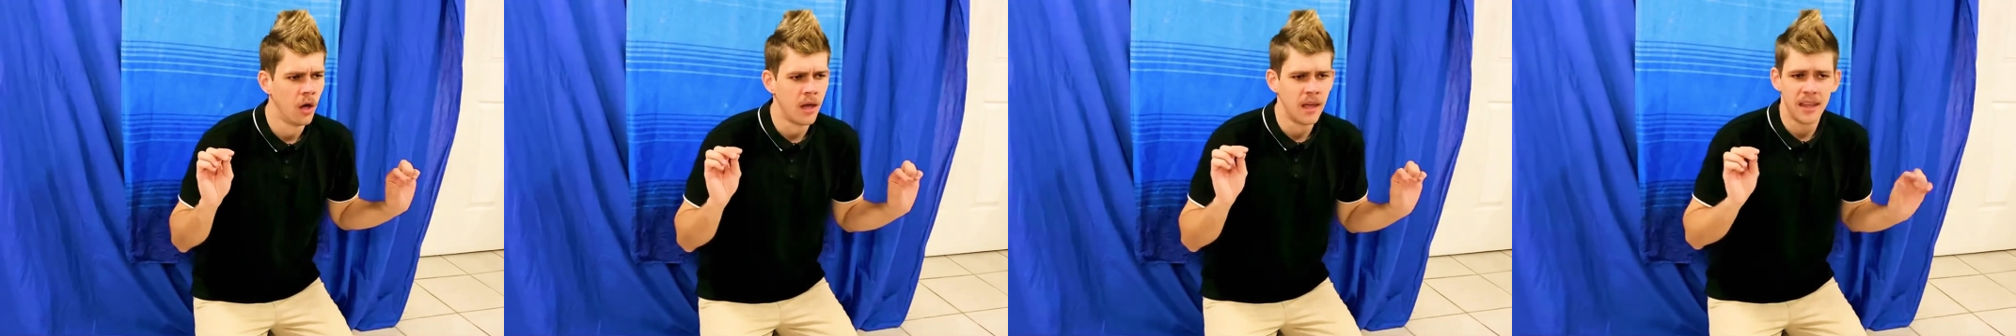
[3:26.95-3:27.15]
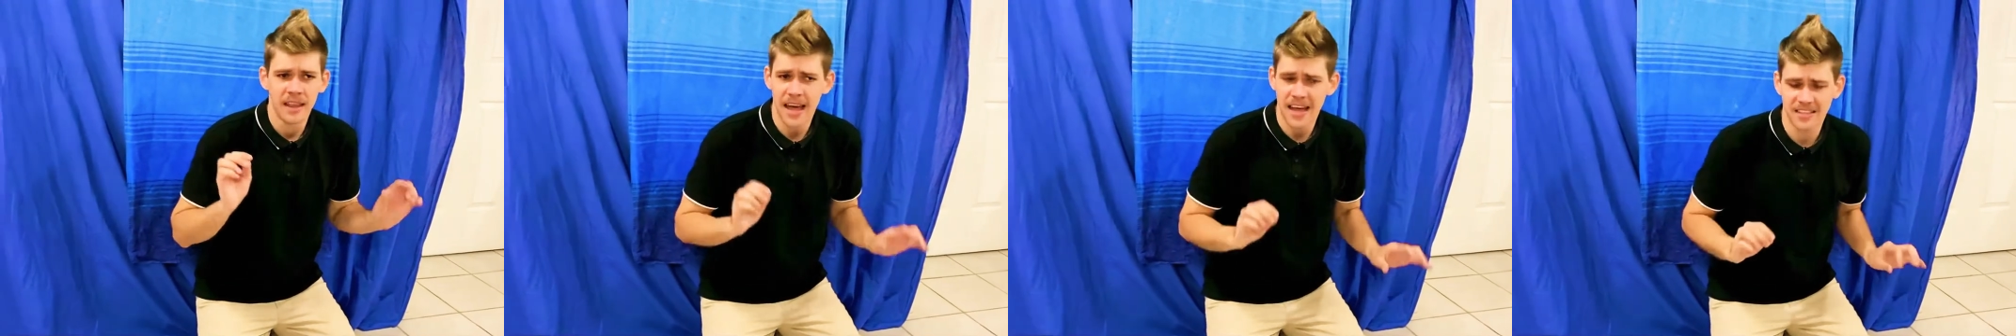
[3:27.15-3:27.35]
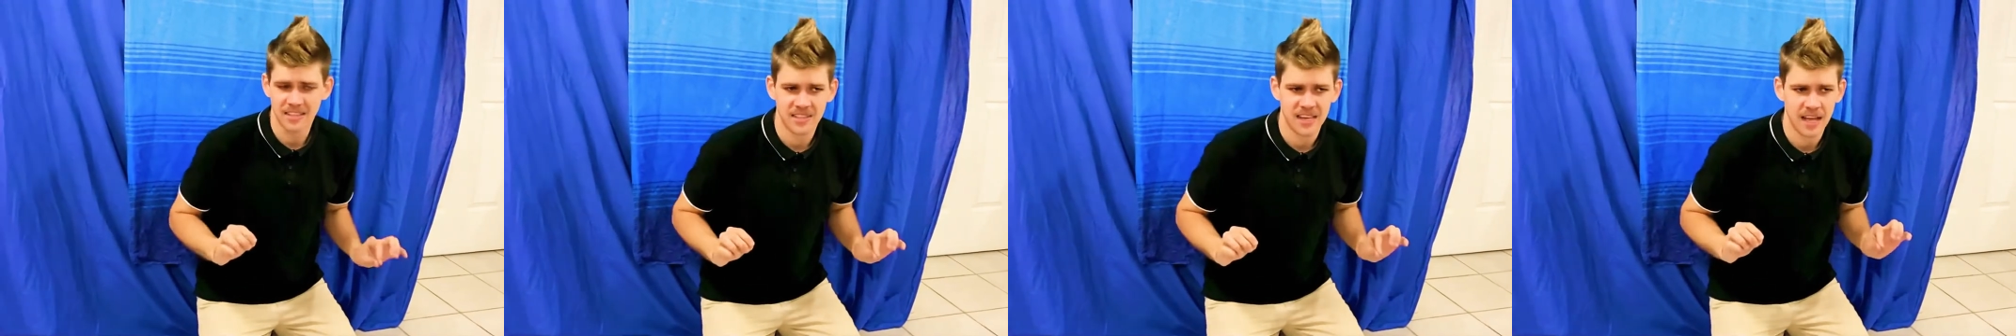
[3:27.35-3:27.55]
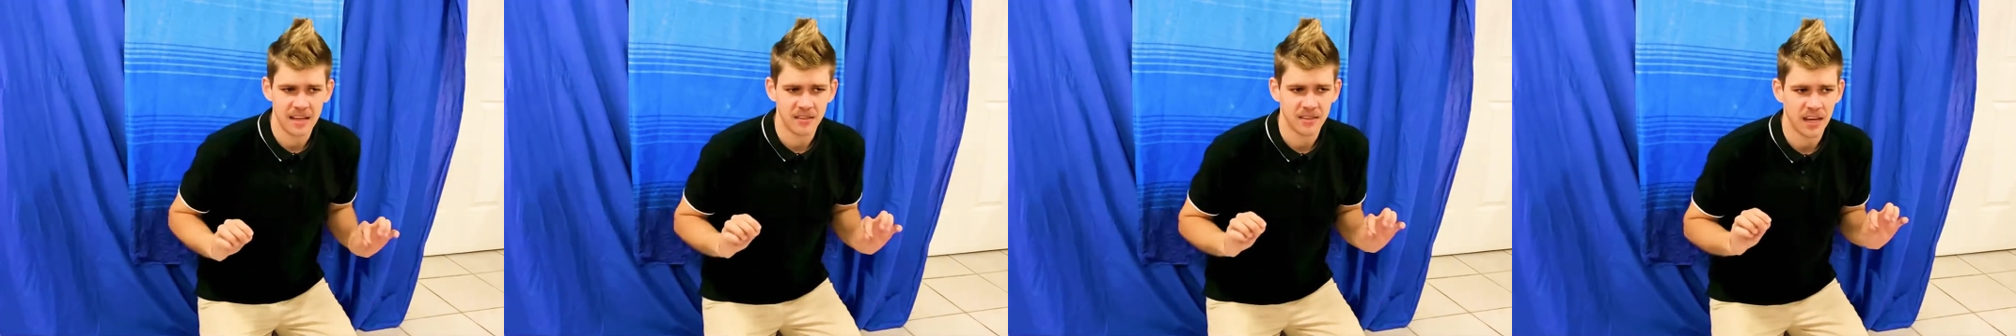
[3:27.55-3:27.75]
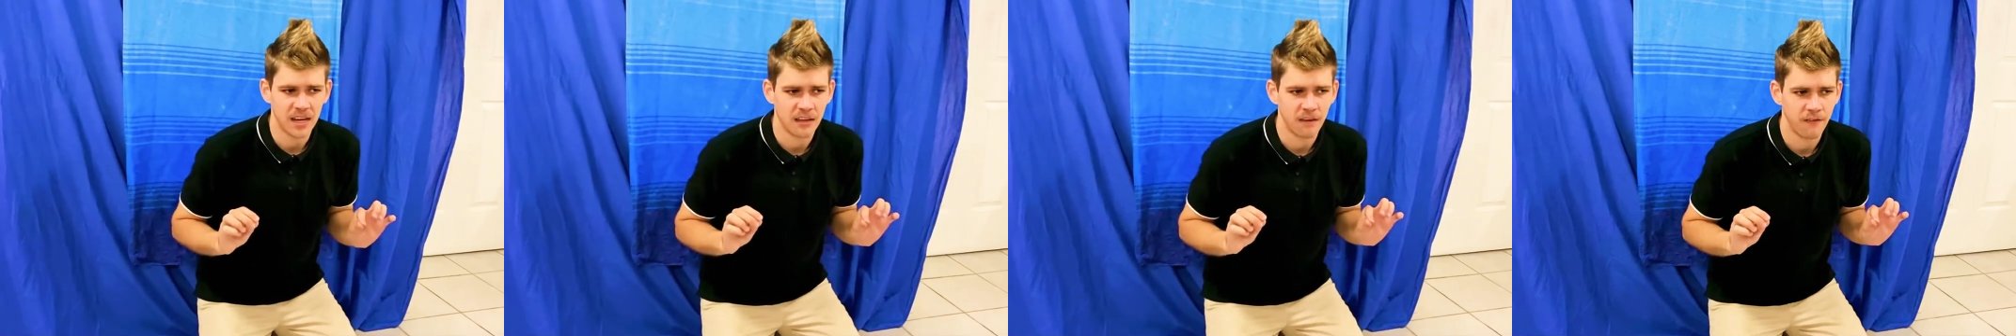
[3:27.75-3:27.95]
that sounds
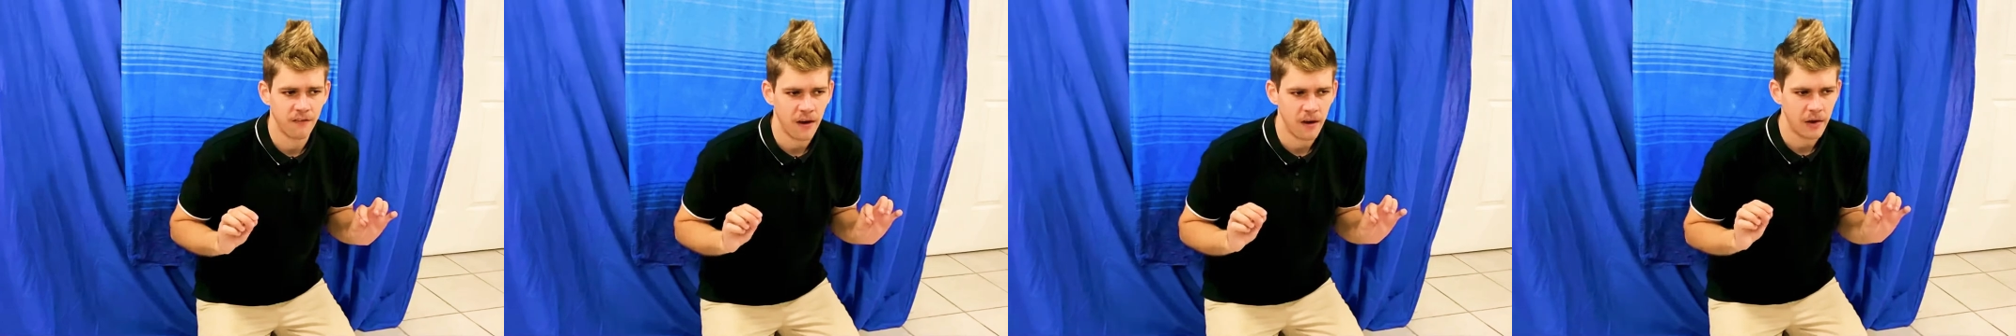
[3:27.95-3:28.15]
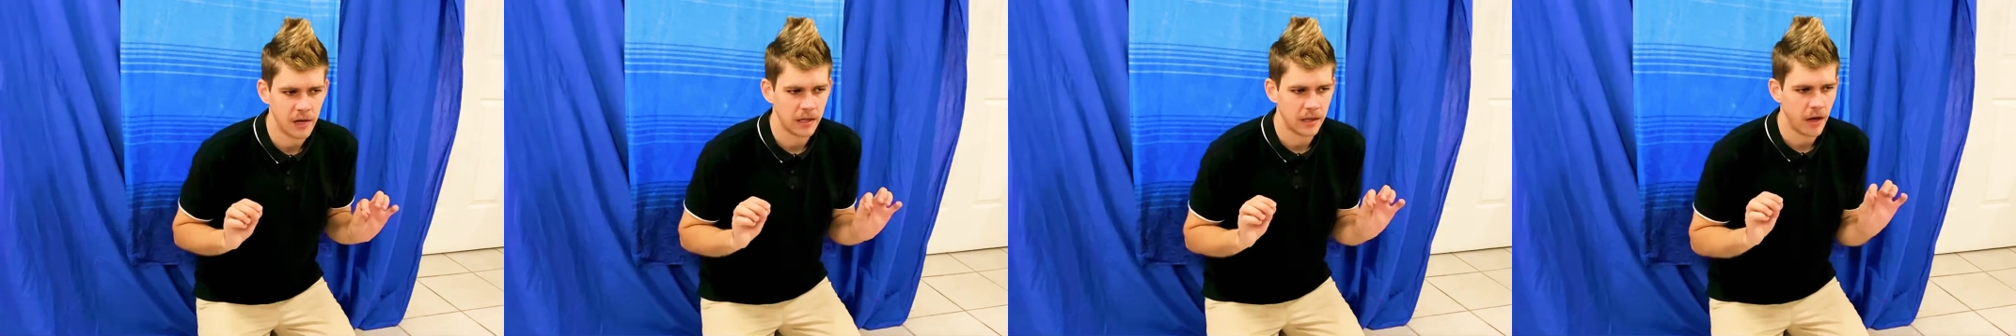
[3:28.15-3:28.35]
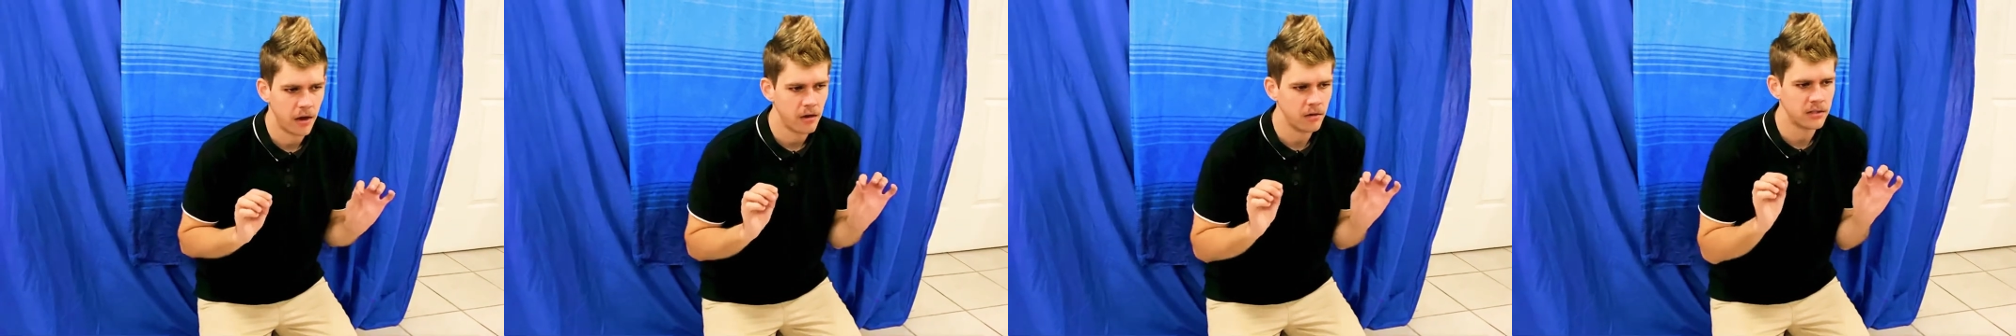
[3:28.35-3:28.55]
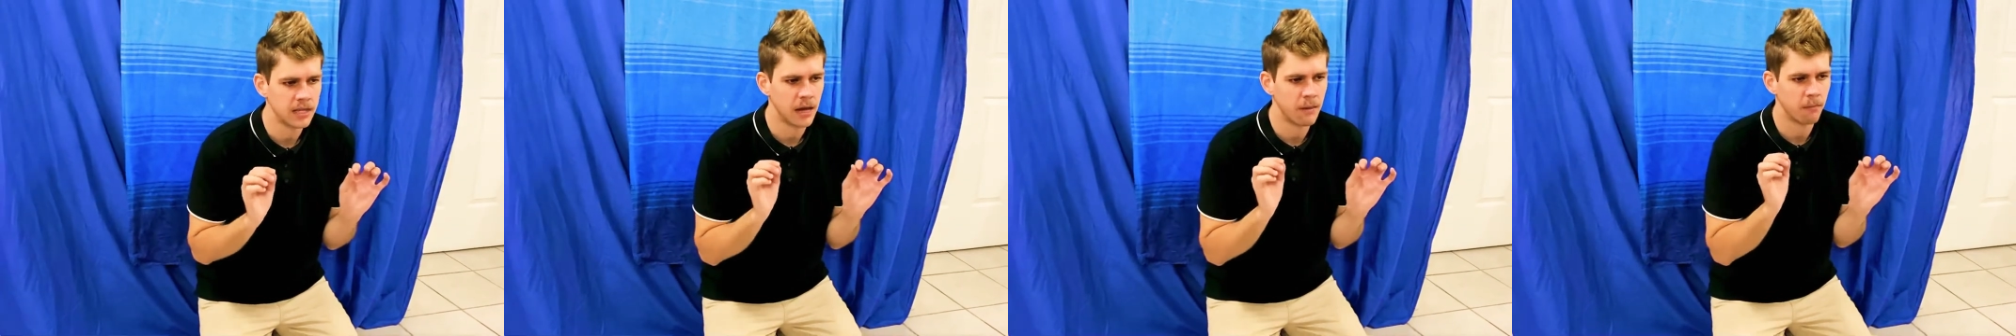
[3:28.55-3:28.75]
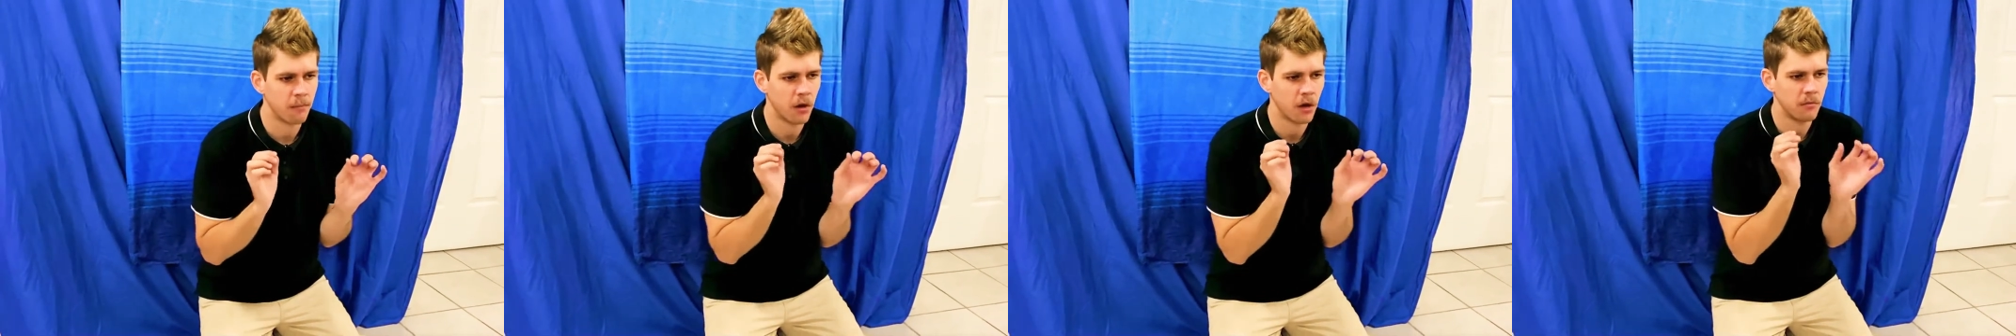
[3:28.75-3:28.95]
like a very low
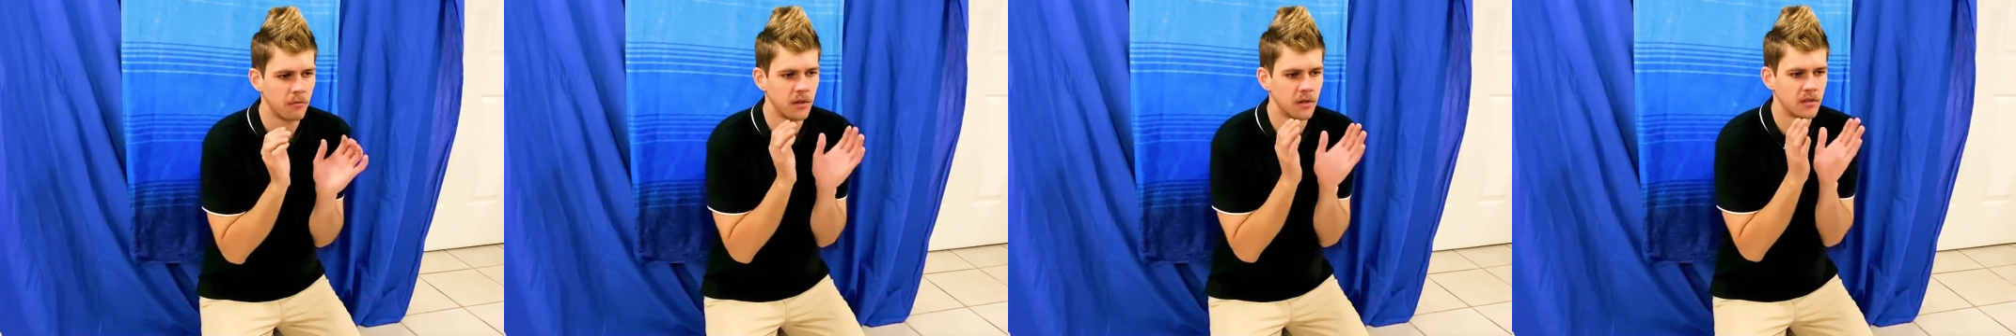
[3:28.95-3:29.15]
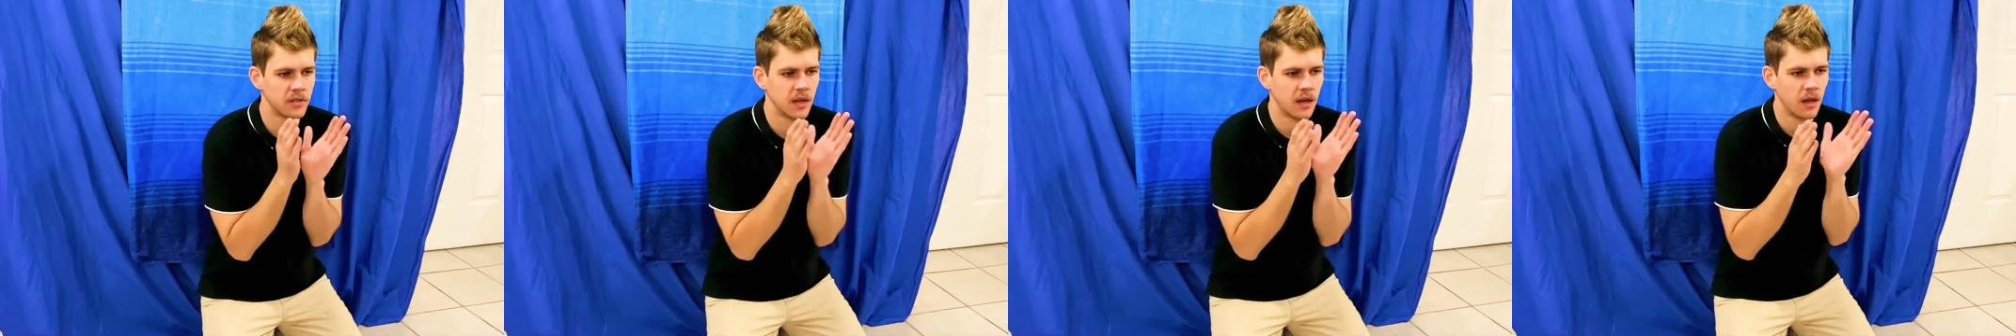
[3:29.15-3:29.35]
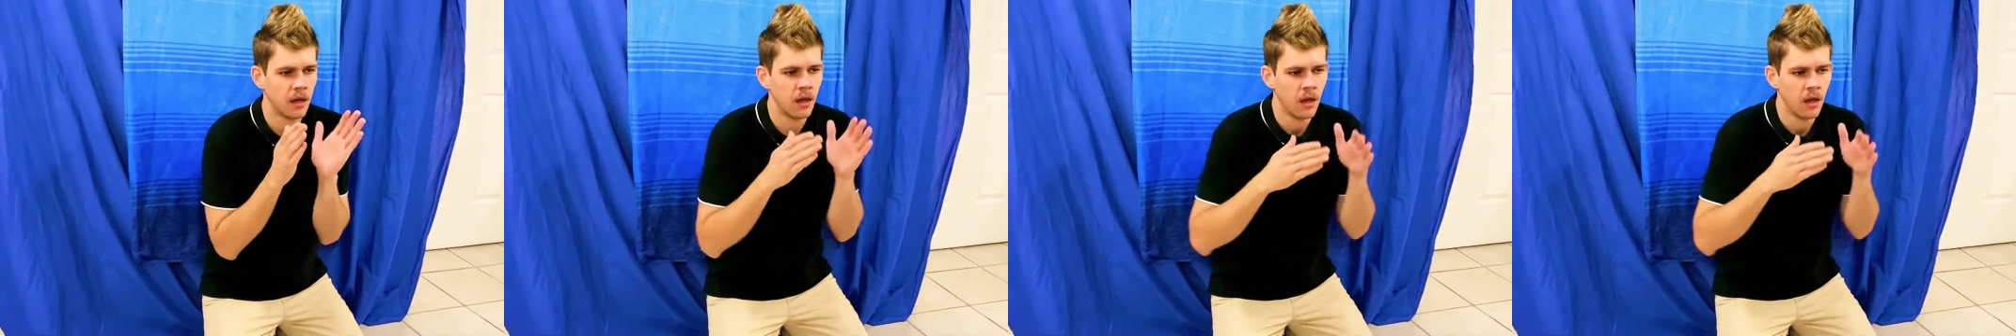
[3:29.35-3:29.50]
tempo music.